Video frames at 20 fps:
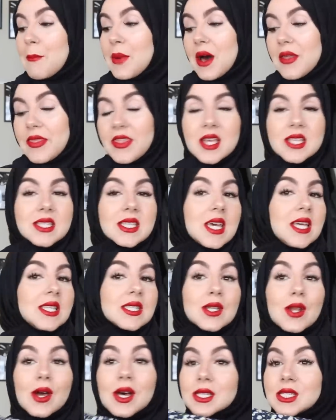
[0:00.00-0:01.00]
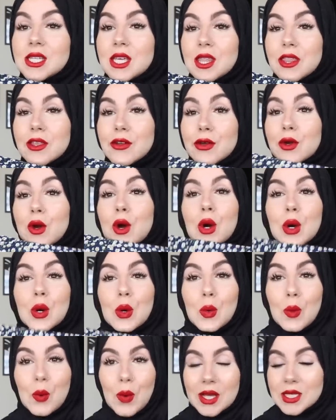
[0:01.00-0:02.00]
But this is not see-through
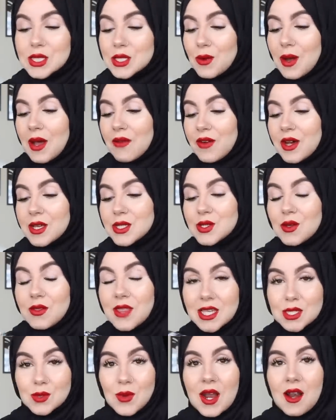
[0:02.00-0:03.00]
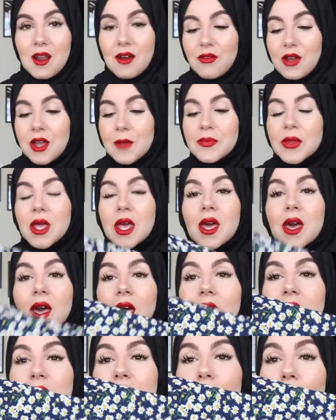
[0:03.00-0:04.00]
whatsoever, so that's why I love it.
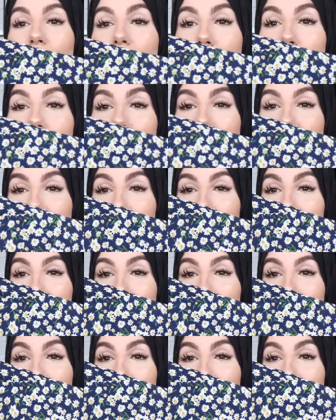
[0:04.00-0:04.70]
And it's got the most